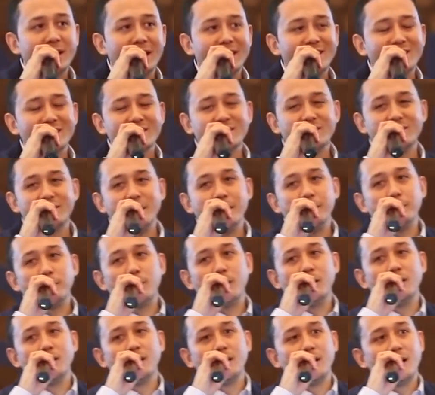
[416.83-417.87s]
it's as
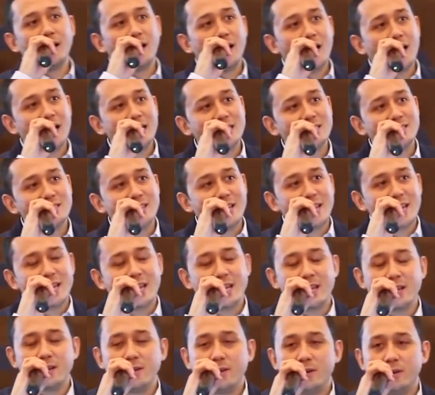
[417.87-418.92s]
simple as
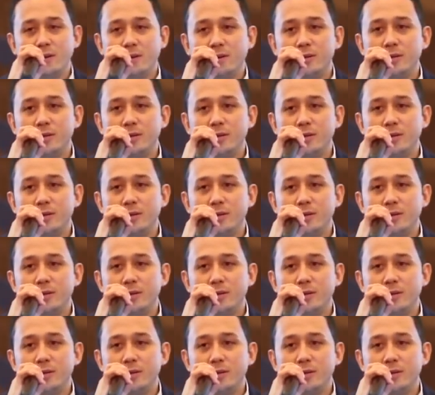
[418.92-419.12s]
a